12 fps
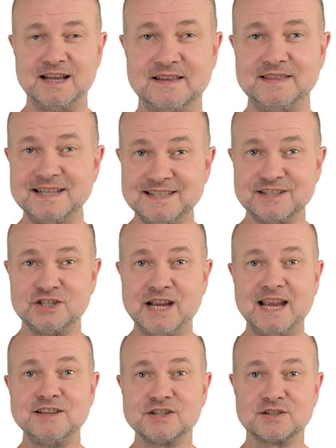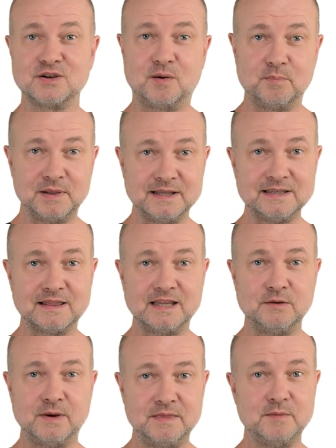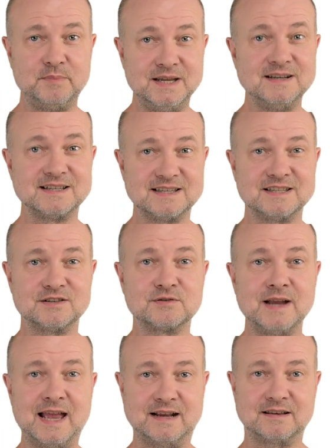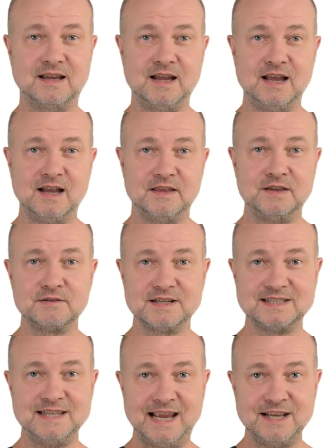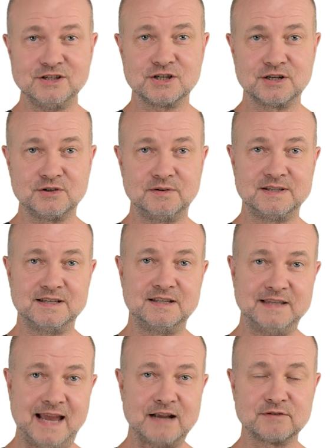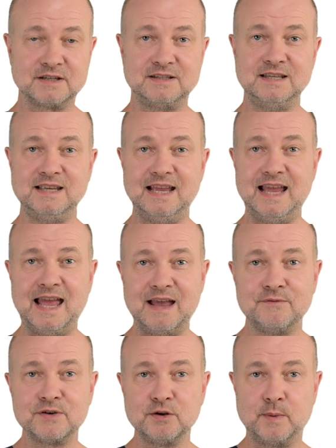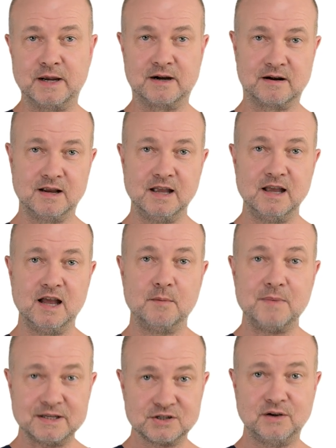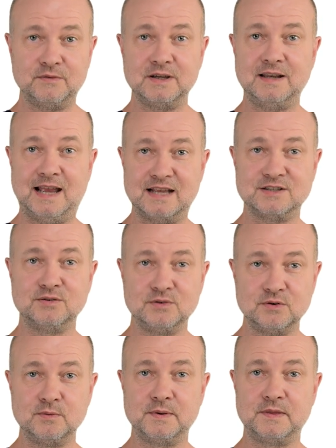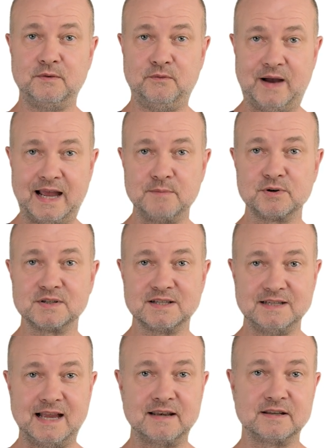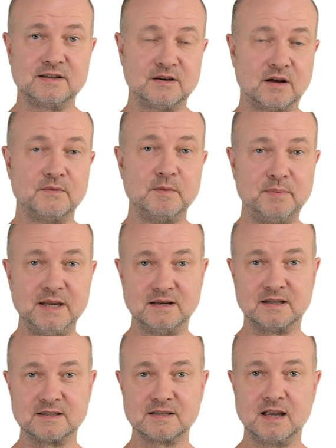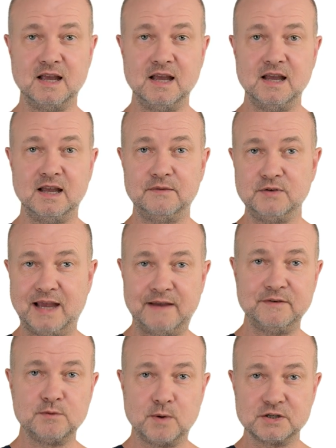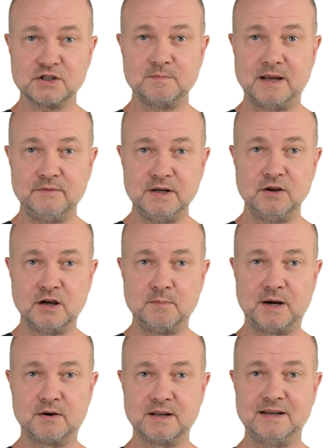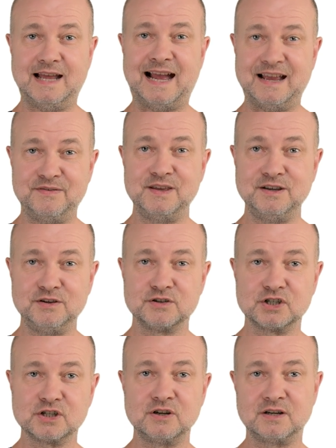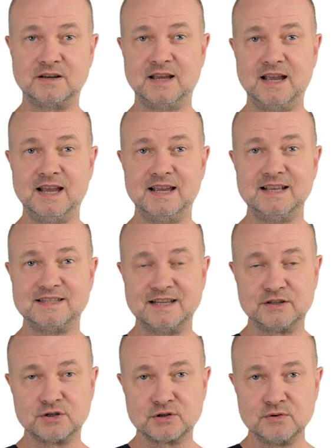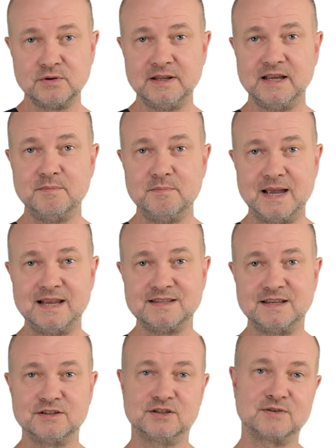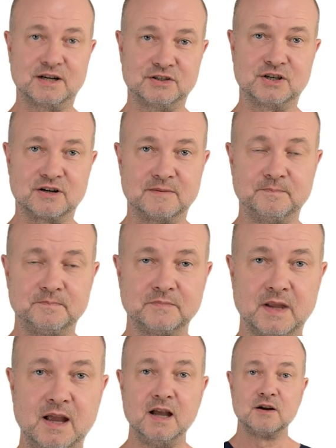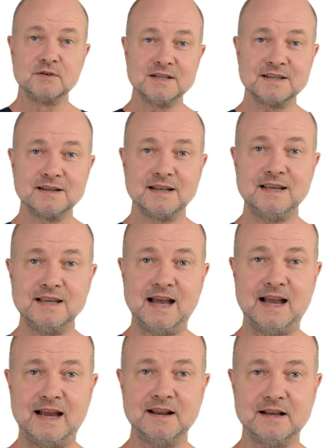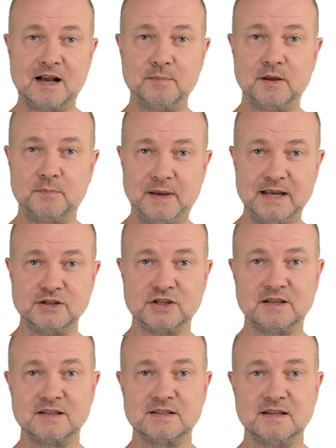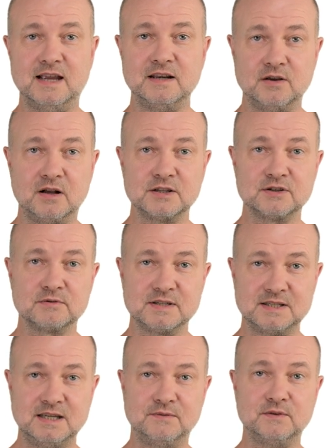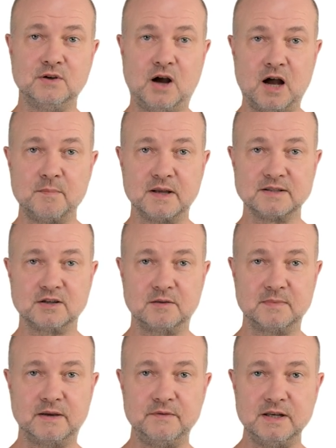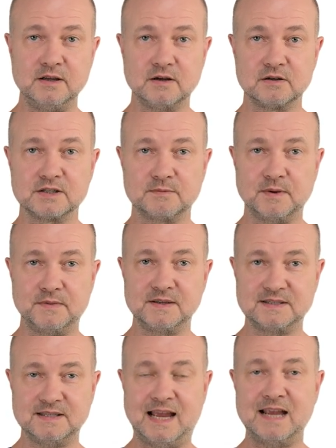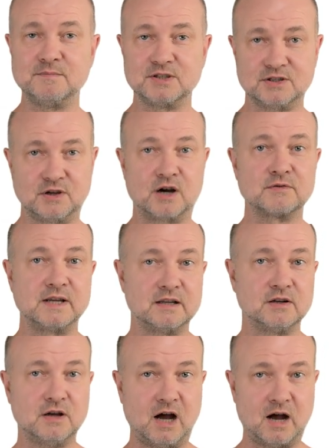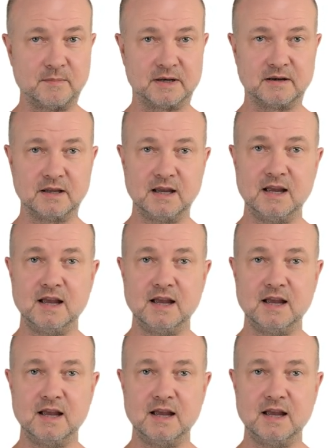This changes completely when the penis is erect. There is danger to its integrity everywhere. Much of it has to do with the fibroskeleton of the penis. If you haven't watched my video about it, I think you should. It's a truly amazing structure. Recently, I had a couple of patients and also received comments on my videos with the same story in common.